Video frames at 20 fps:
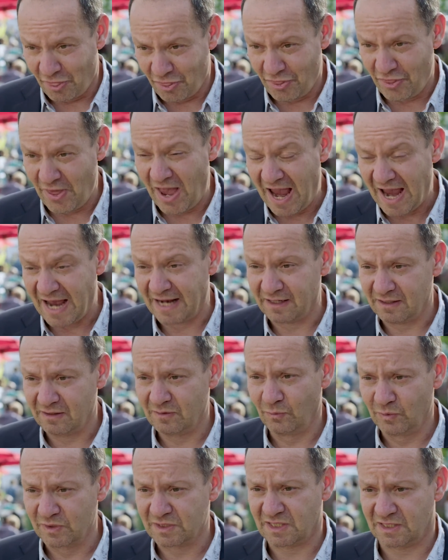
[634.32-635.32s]
That
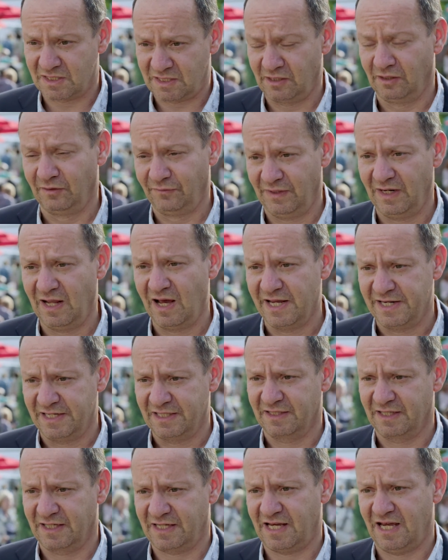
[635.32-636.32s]
was the silver
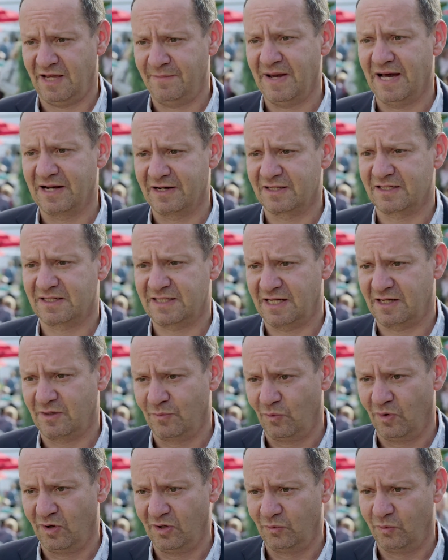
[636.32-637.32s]
lining that came out of the
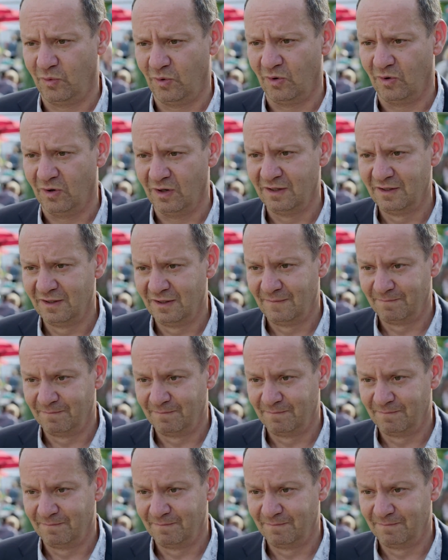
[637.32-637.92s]
Second World War.